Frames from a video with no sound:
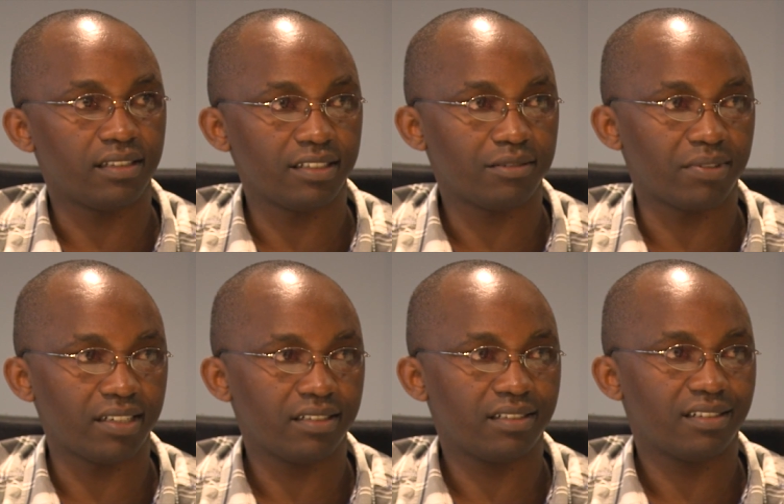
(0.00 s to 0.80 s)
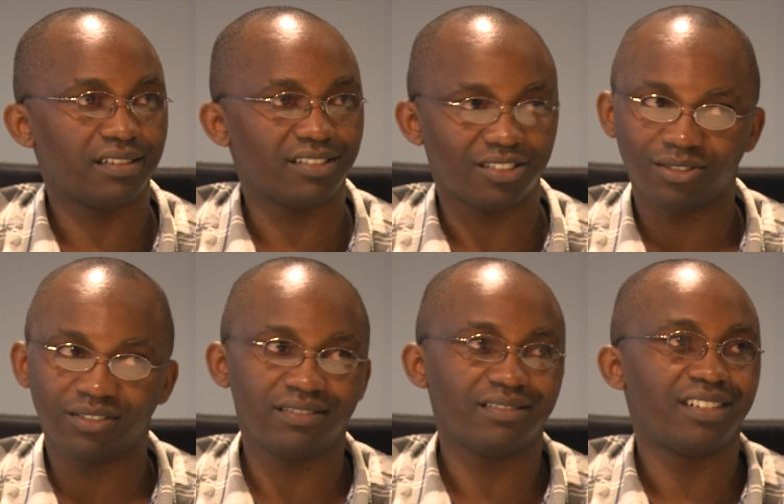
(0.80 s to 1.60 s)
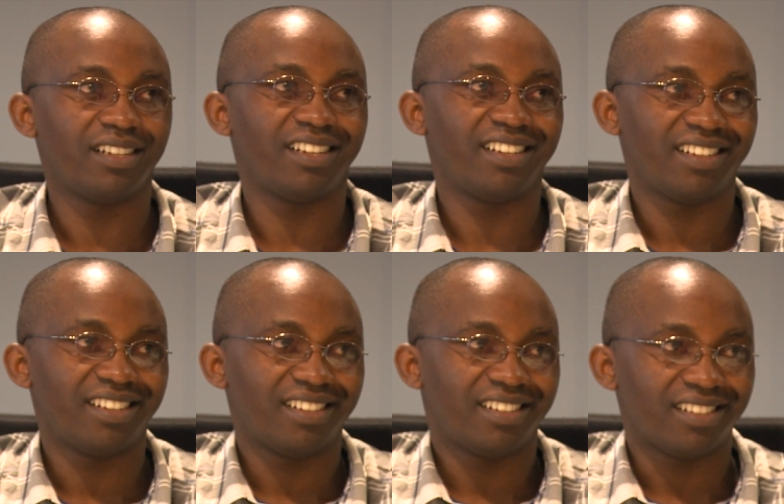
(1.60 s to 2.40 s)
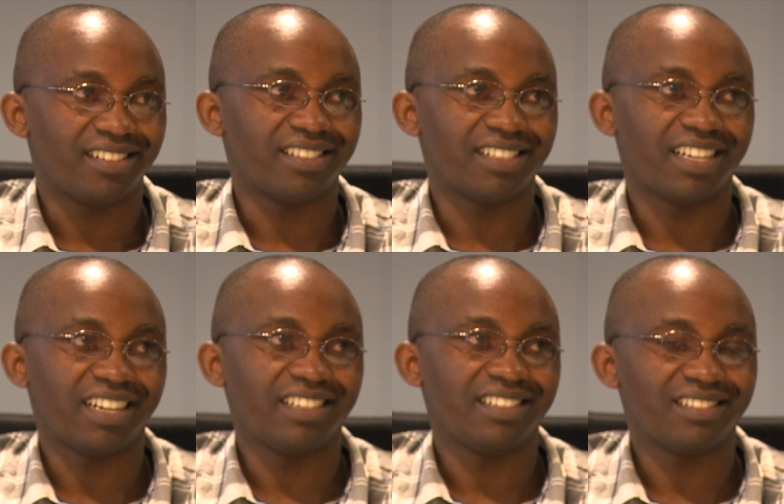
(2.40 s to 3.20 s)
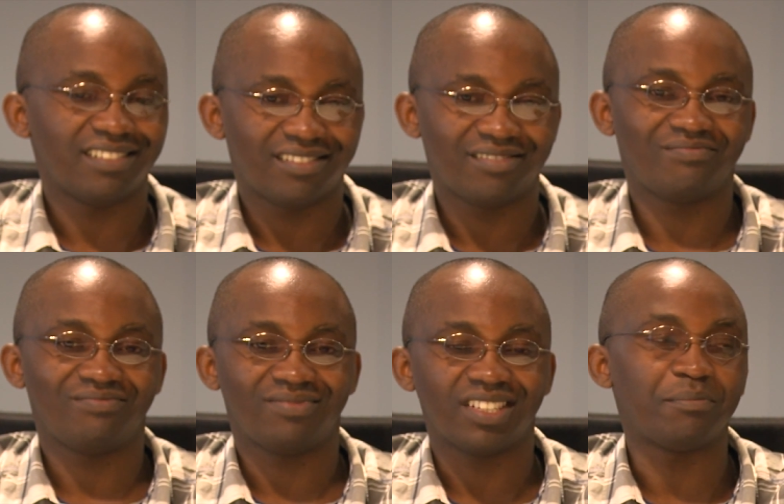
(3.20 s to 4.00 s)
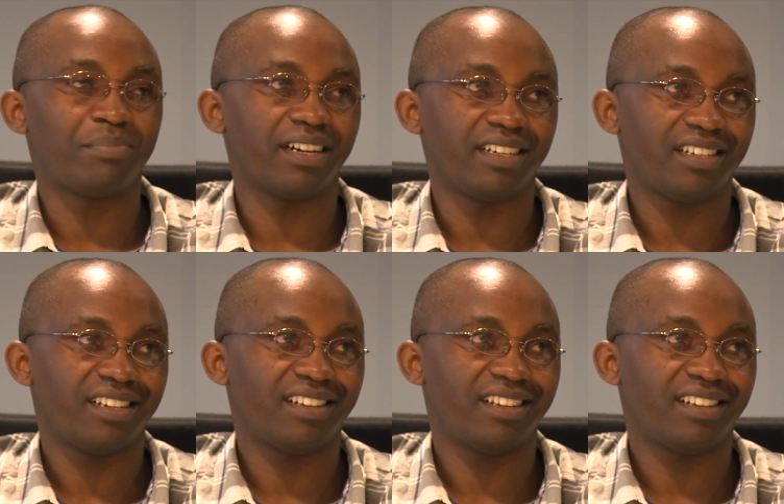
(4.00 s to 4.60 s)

this place. So then I applied.